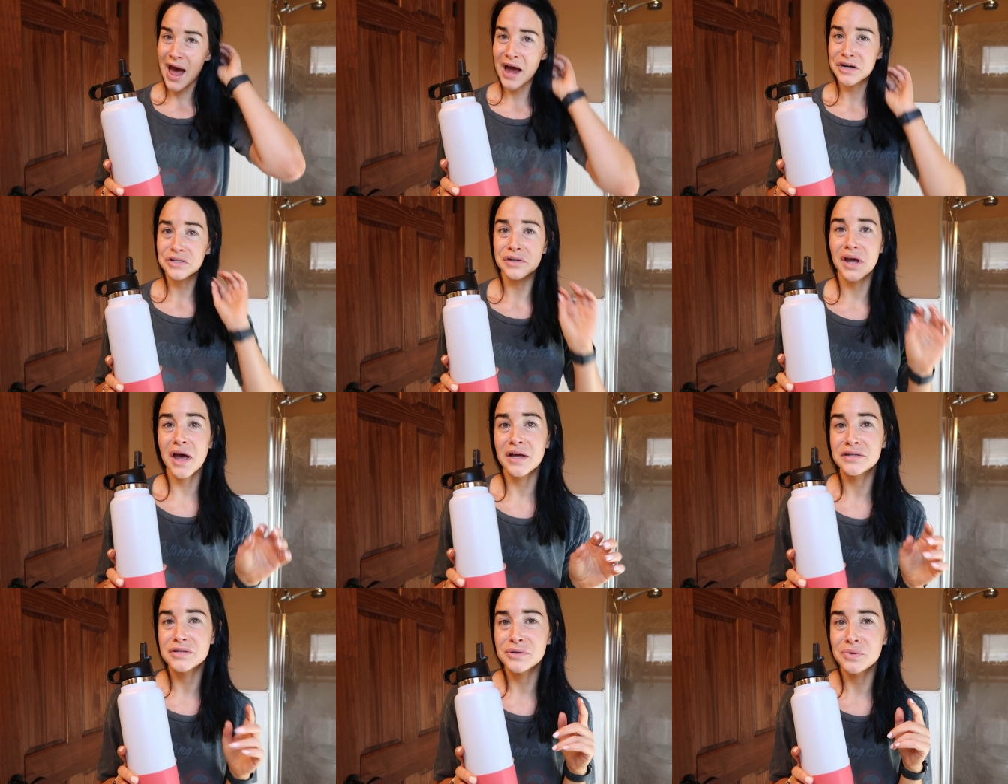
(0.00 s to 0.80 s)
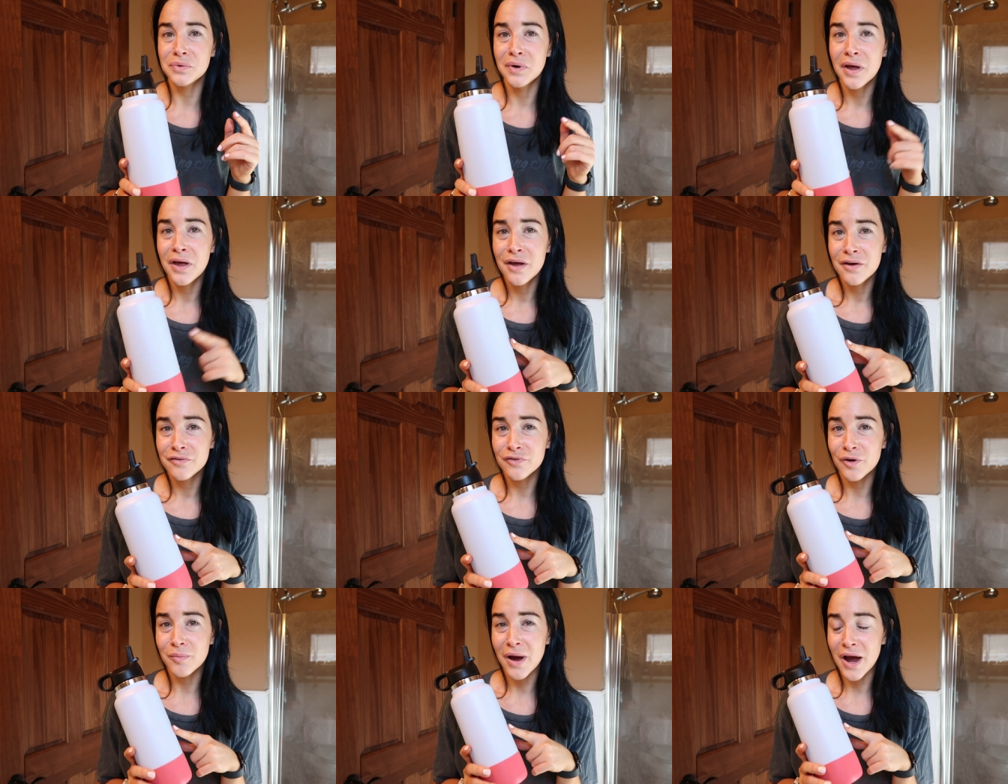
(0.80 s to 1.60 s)
I actually had to
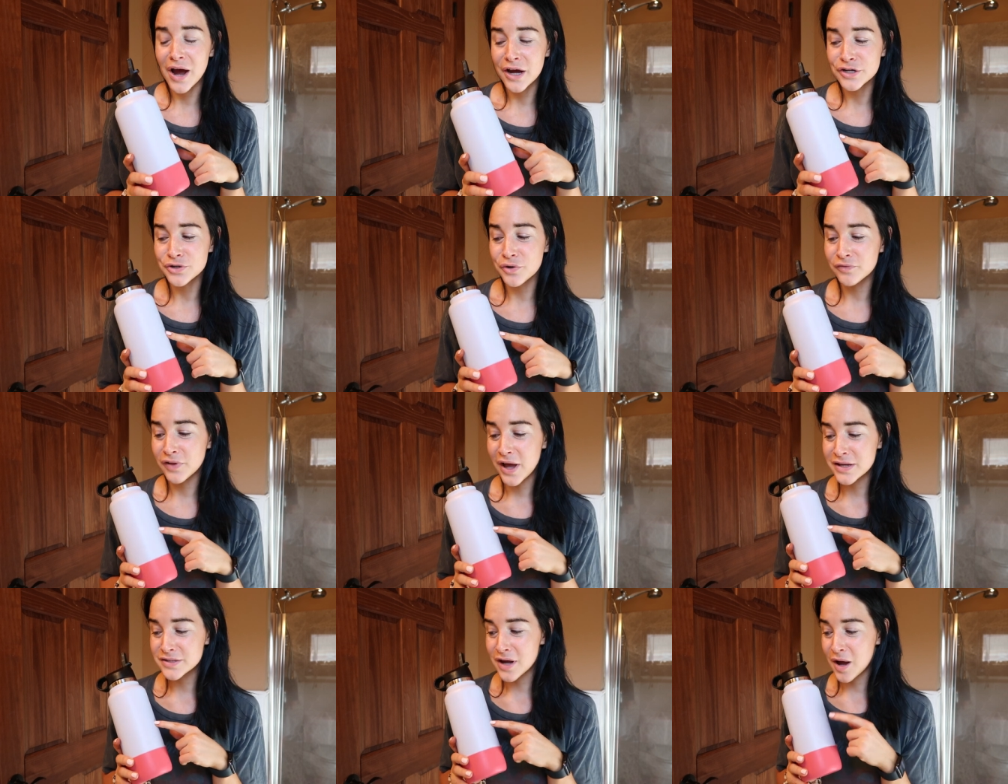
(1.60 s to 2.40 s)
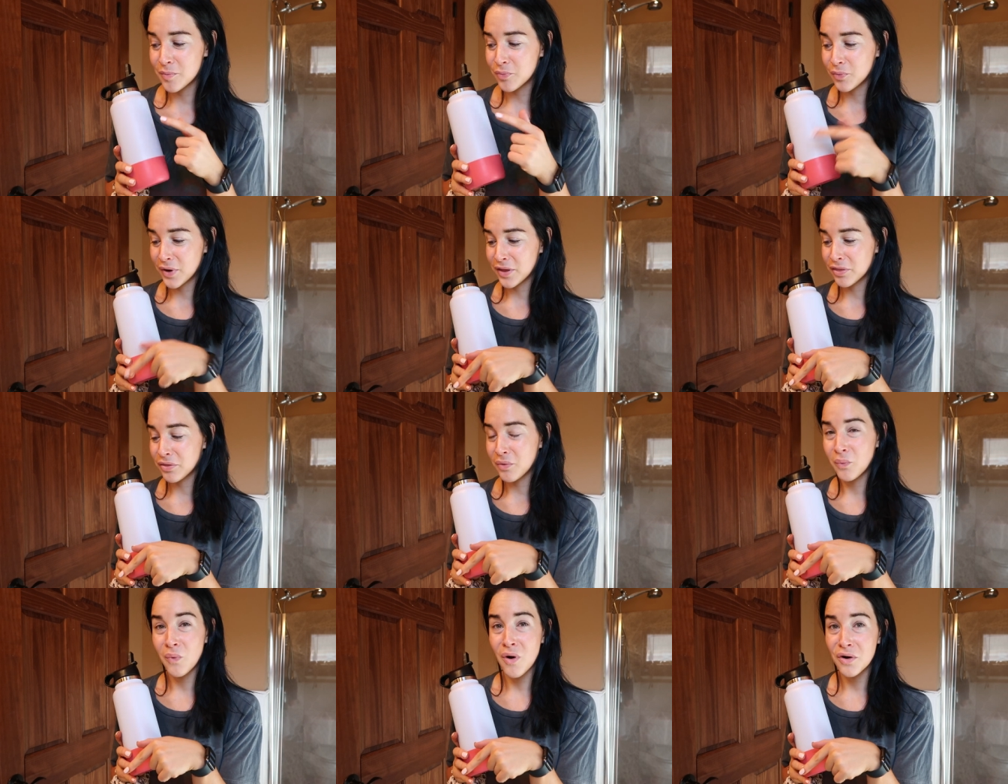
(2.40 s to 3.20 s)
fill my hydro flask up with
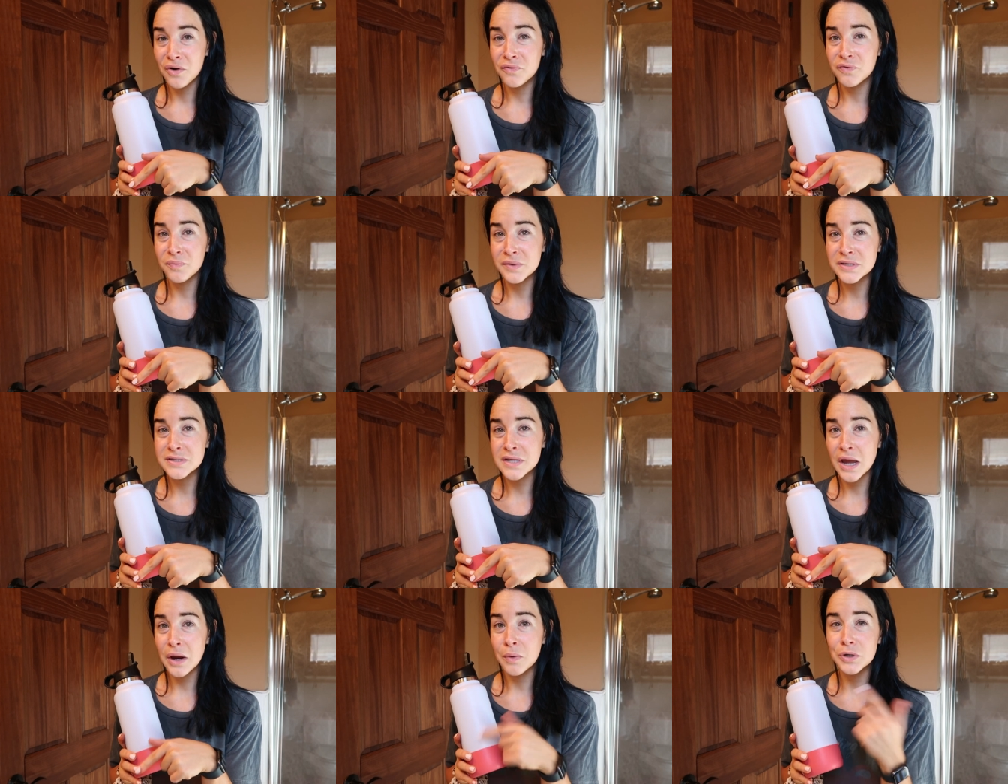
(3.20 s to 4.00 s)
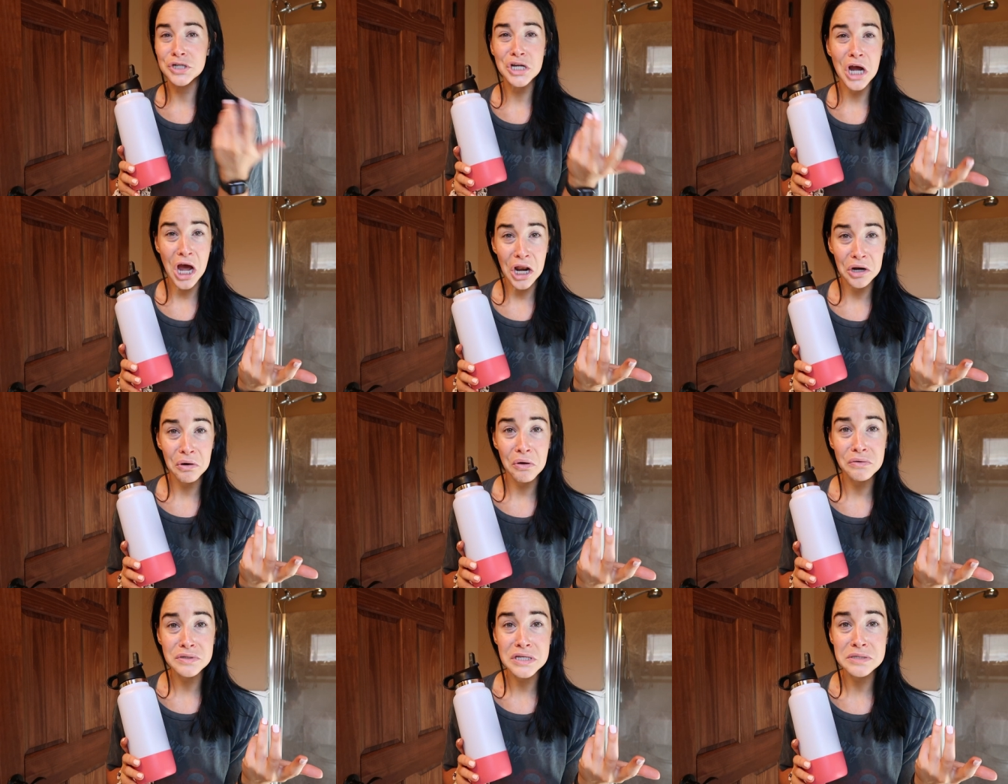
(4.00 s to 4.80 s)
water from the sink, which kind of
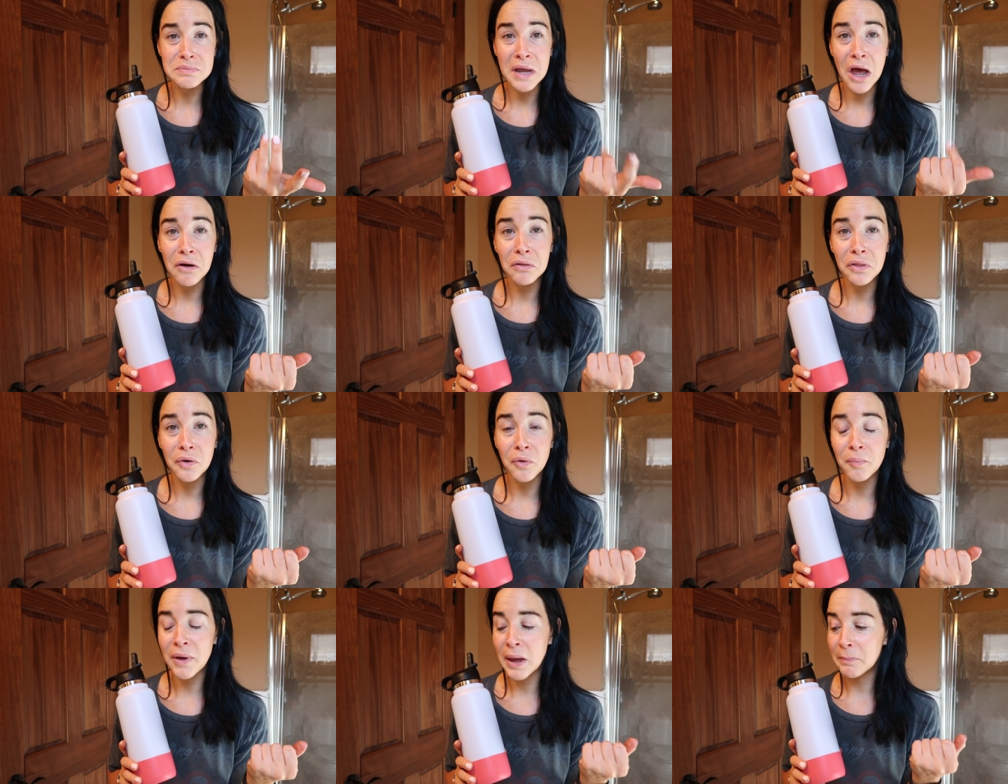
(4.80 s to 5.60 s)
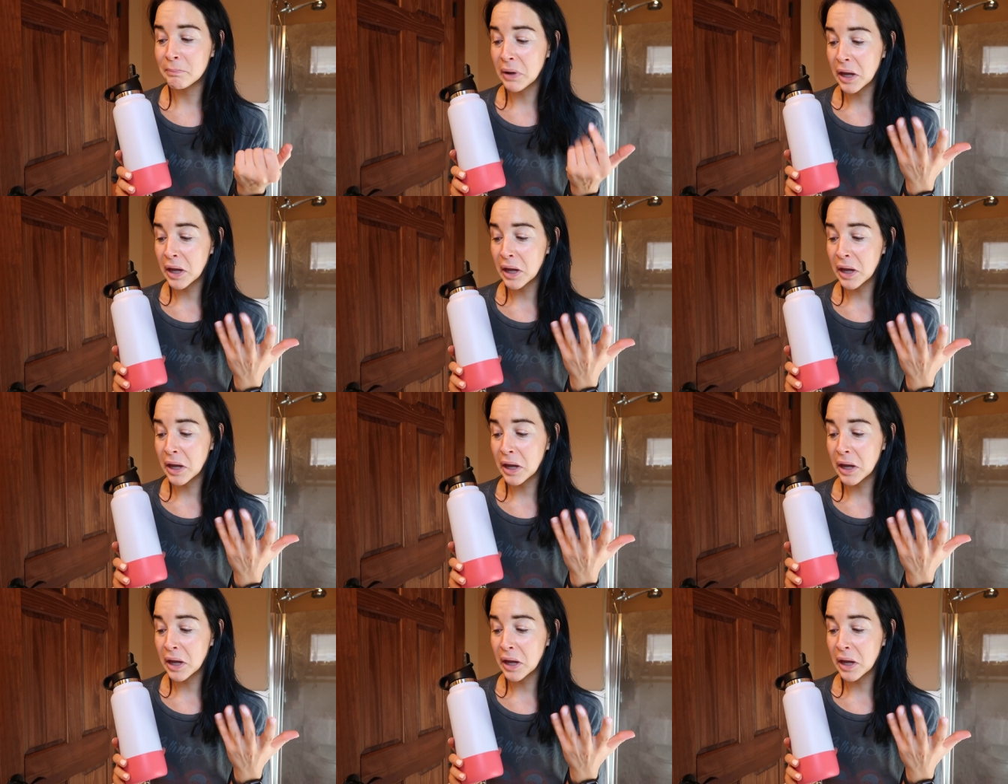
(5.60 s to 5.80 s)
grosses me out a little bit,